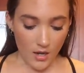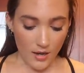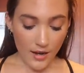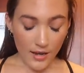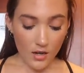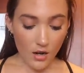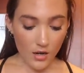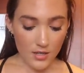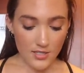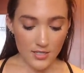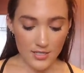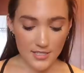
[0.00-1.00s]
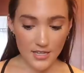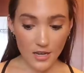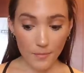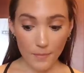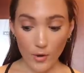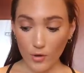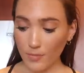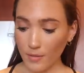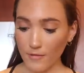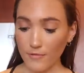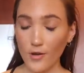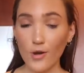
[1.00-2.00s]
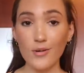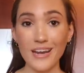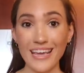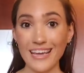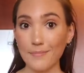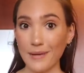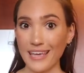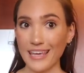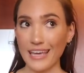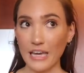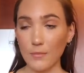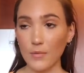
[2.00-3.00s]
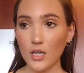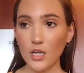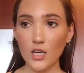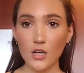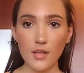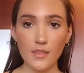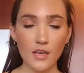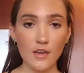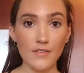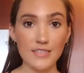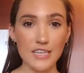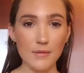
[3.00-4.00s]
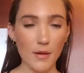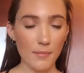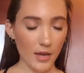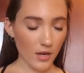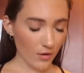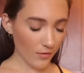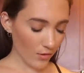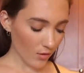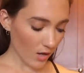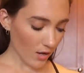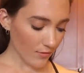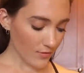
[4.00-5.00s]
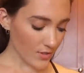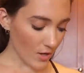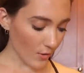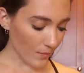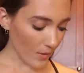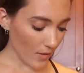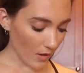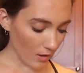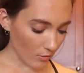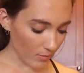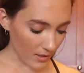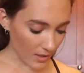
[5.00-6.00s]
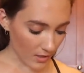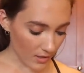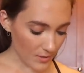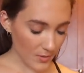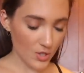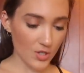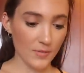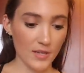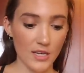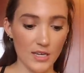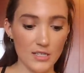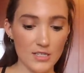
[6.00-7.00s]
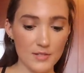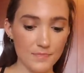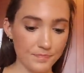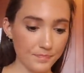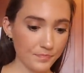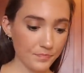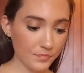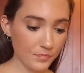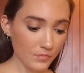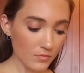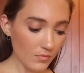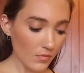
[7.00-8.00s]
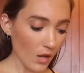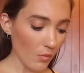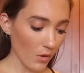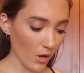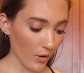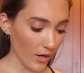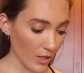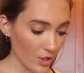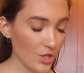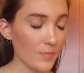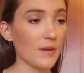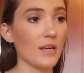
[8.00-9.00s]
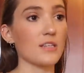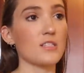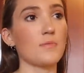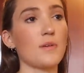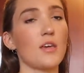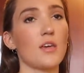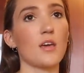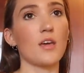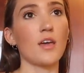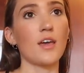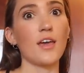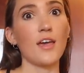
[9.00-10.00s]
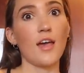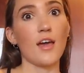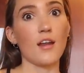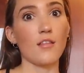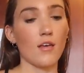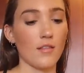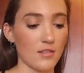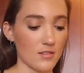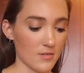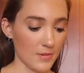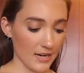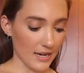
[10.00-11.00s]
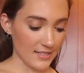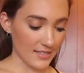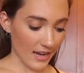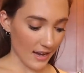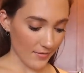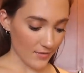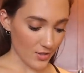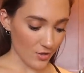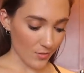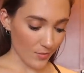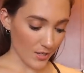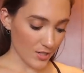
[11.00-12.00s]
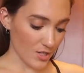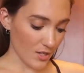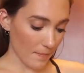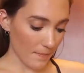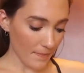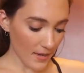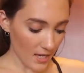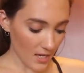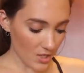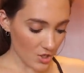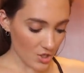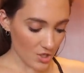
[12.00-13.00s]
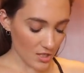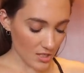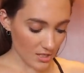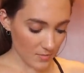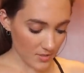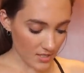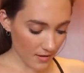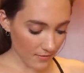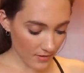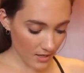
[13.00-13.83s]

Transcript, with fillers: And I could honestly stick both my phone and my camera in here, I think, if I take my microphone off. So I thought it would be good, especially because we're going on a trip next week, and I thought this would be nice to have too, to bring to the beach, stick some stuff